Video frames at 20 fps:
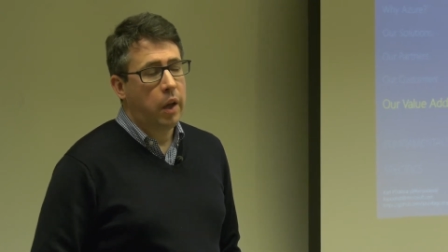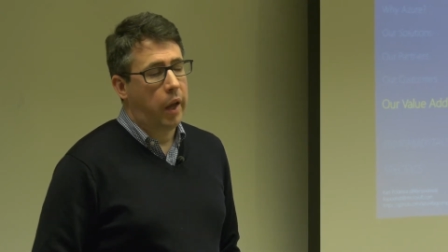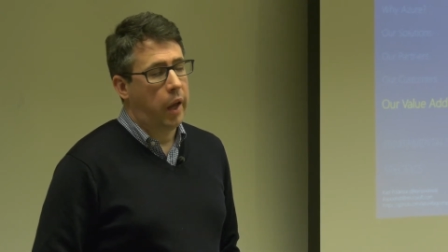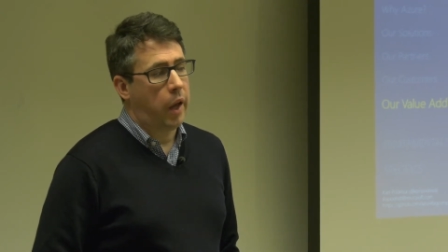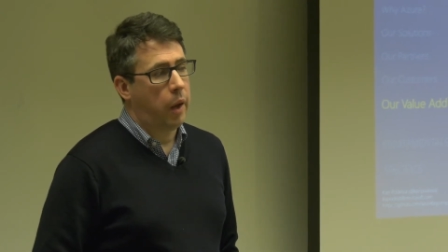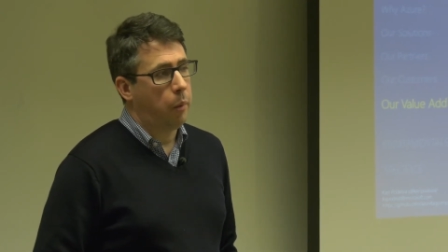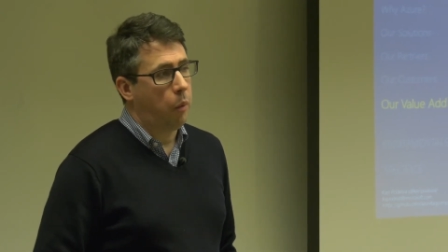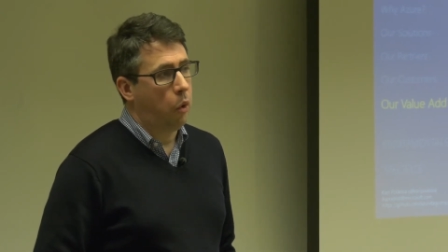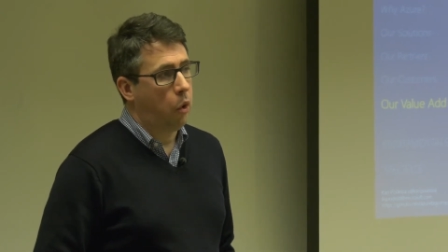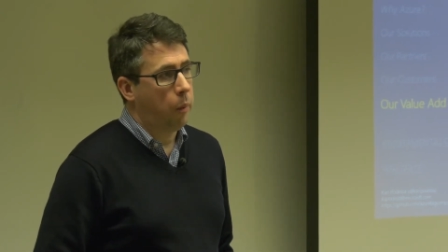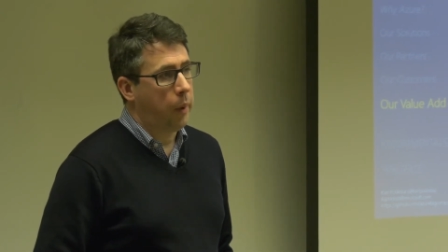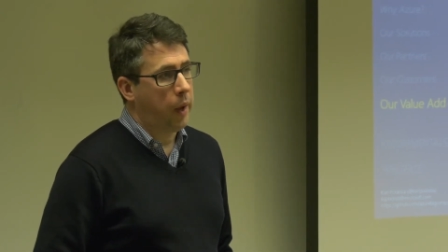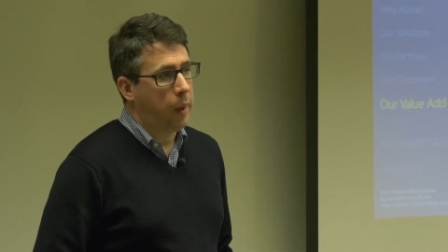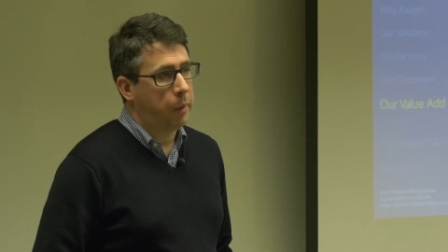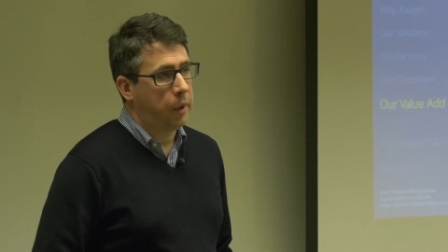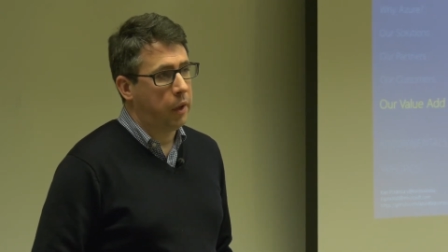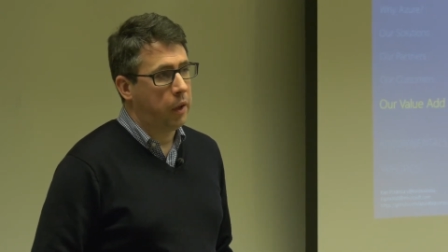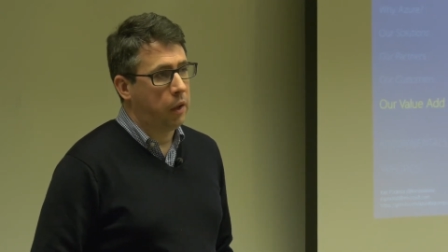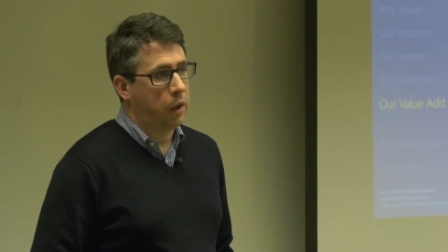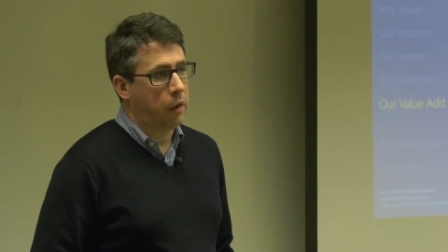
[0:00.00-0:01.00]

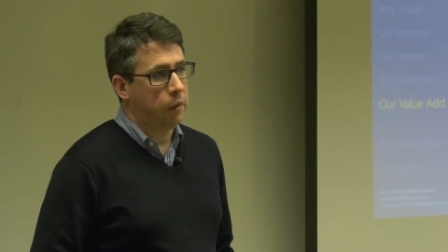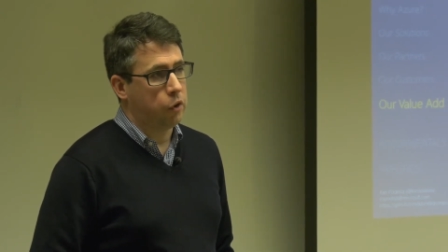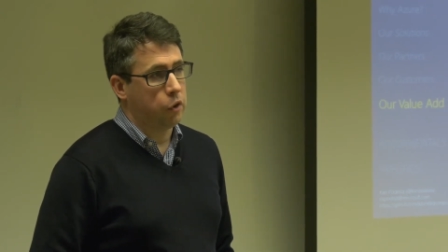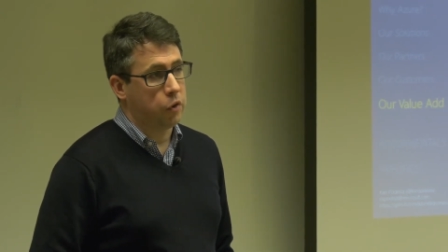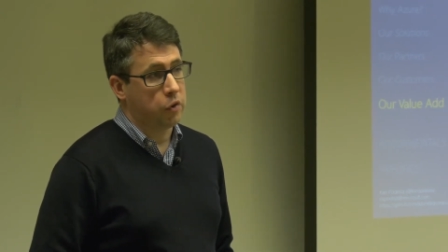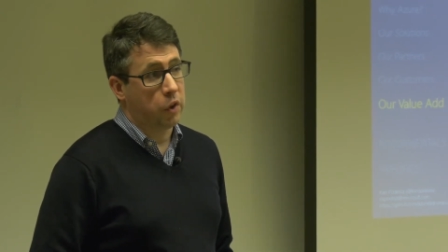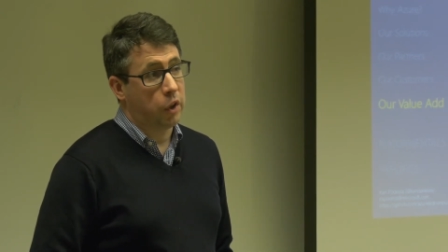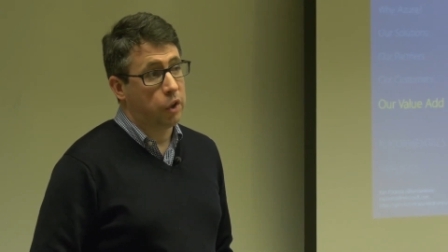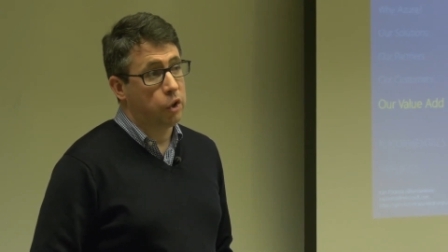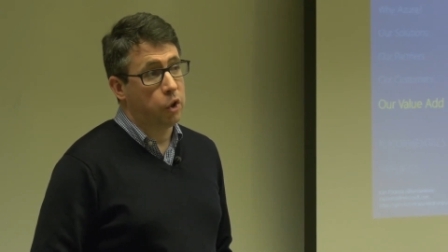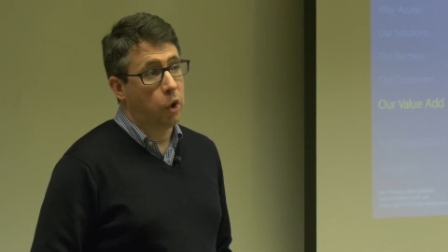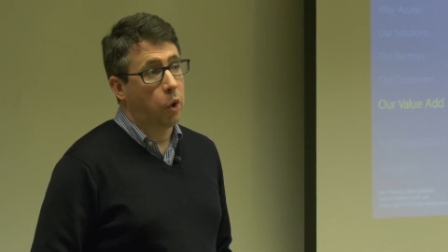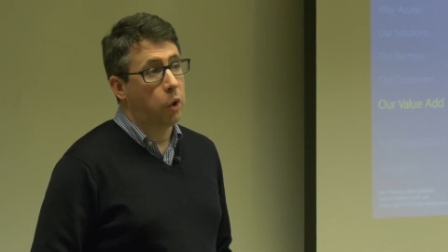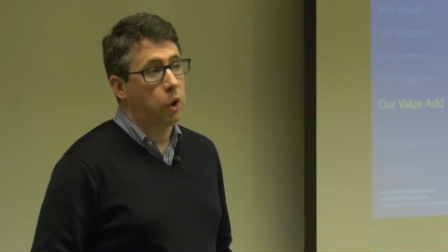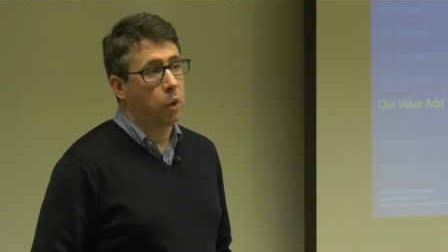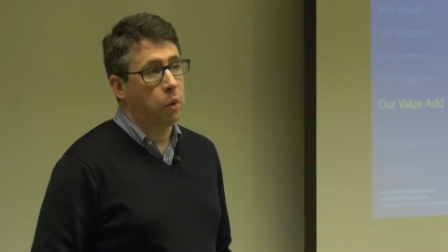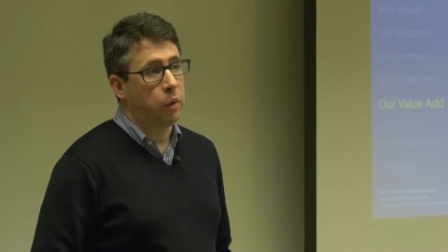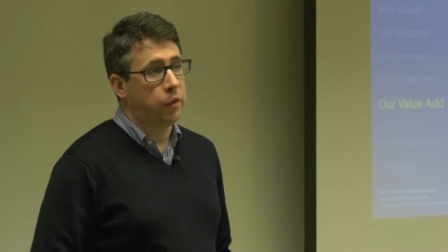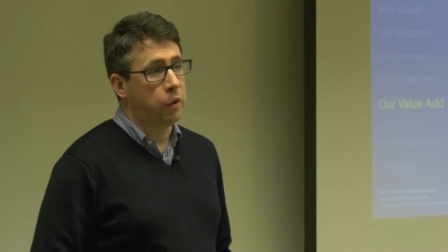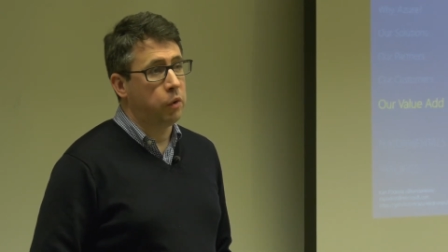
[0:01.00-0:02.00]
Before actually running, is